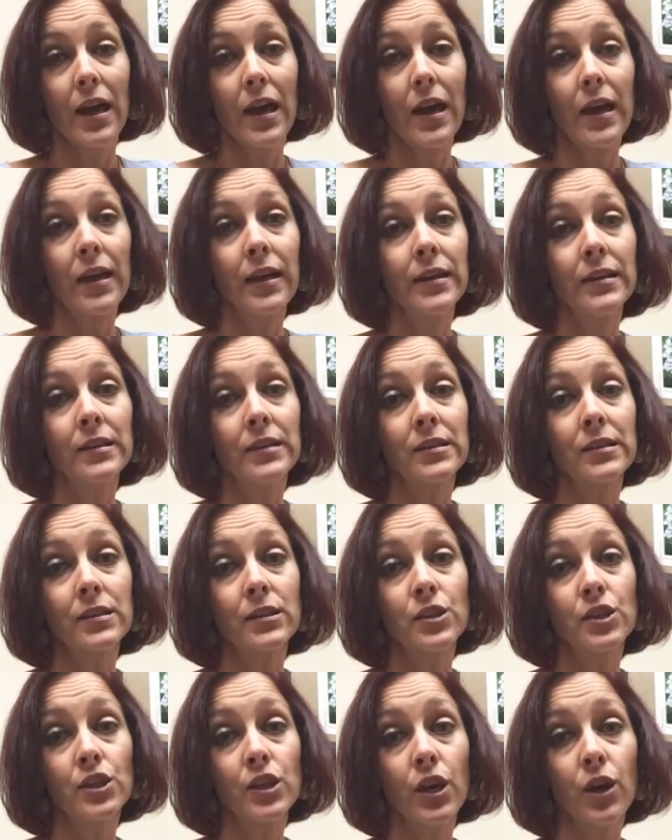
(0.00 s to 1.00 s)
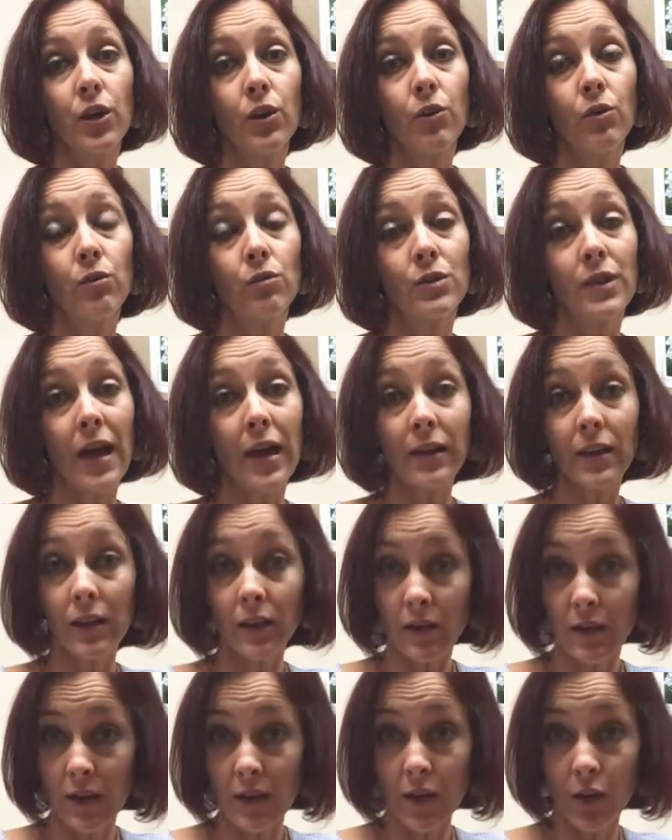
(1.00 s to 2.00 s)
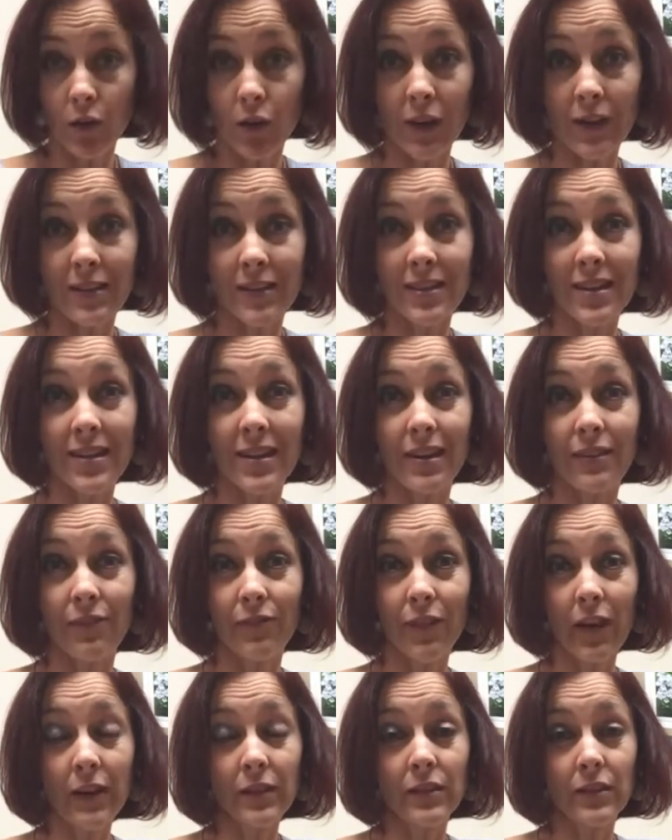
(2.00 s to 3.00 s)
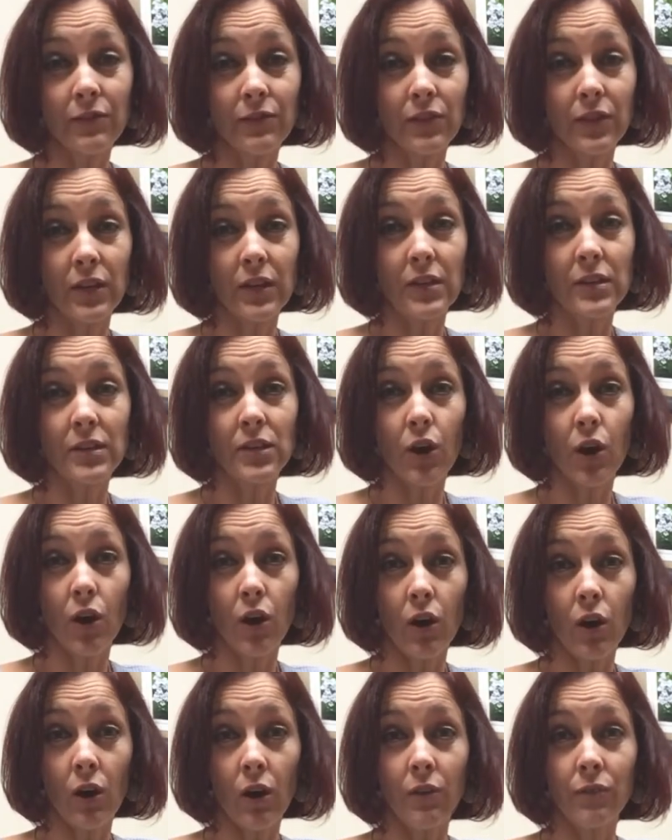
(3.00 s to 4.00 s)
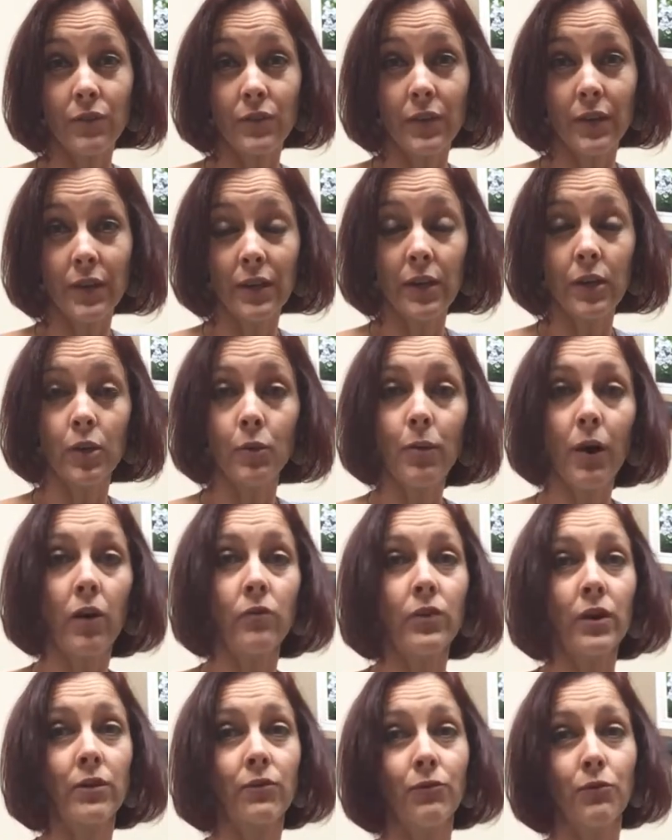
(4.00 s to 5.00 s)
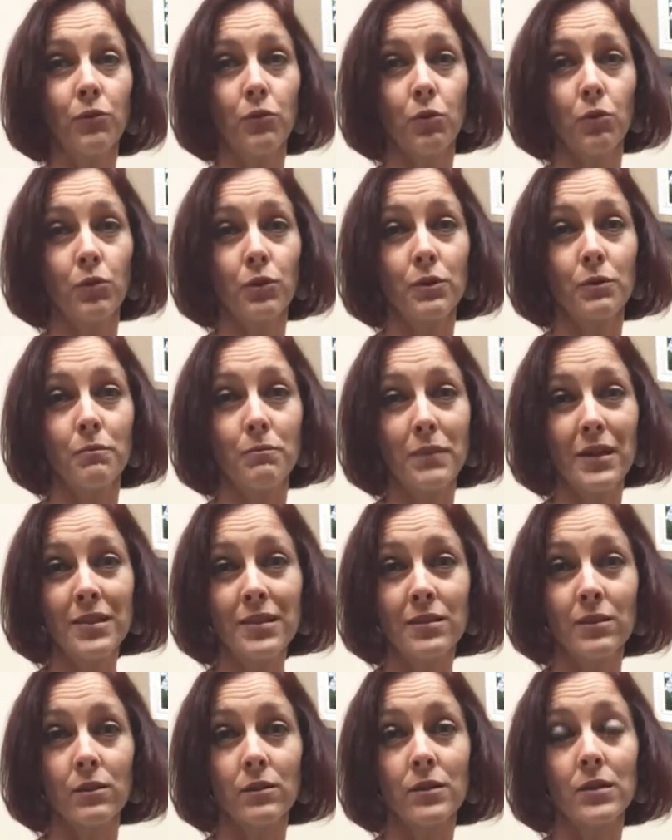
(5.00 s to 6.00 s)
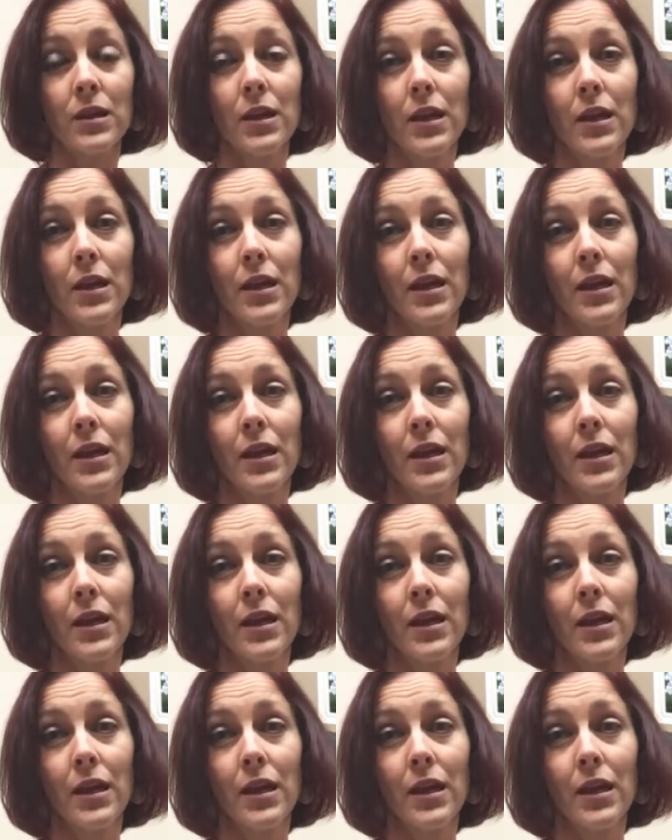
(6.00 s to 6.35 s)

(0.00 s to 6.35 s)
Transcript: And so that can decrease the effectiveness of the pelvic floor muscles.